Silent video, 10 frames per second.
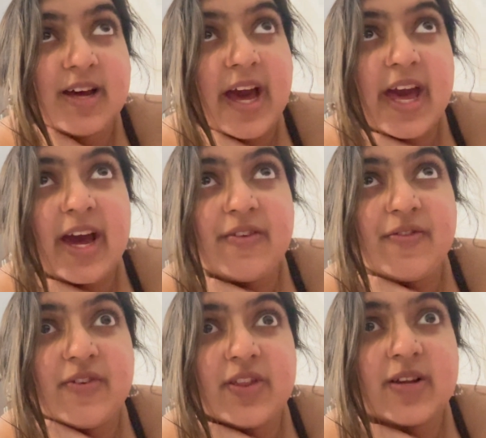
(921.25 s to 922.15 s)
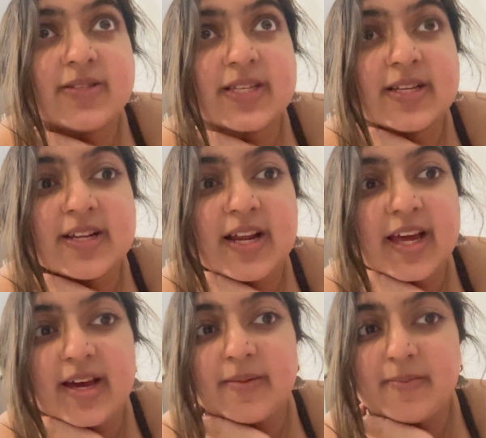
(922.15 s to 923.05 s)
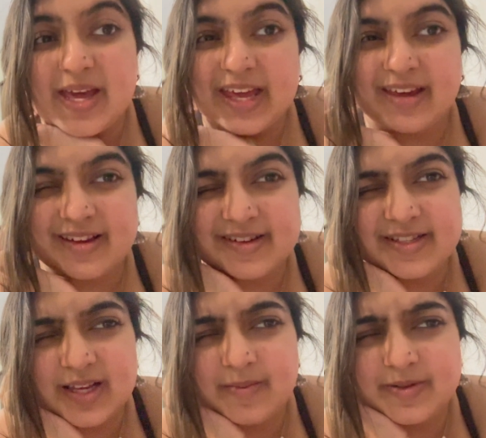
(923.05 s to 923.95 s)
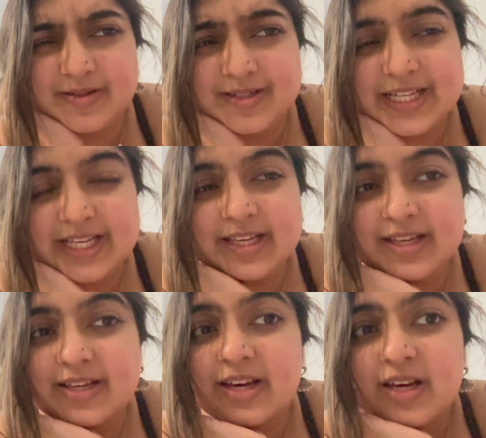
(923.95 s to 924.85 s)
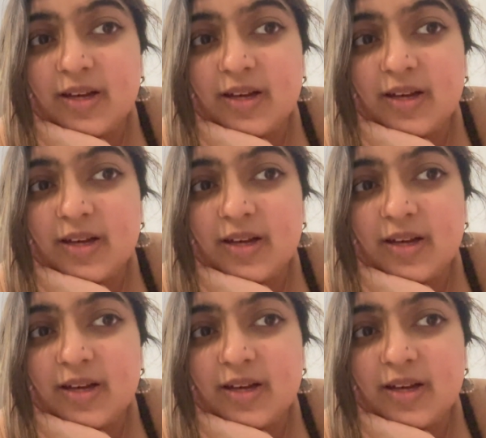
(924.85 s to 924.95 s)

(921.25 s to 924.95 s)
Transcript: I had food that I was gonna like kind of make, assemble, eat.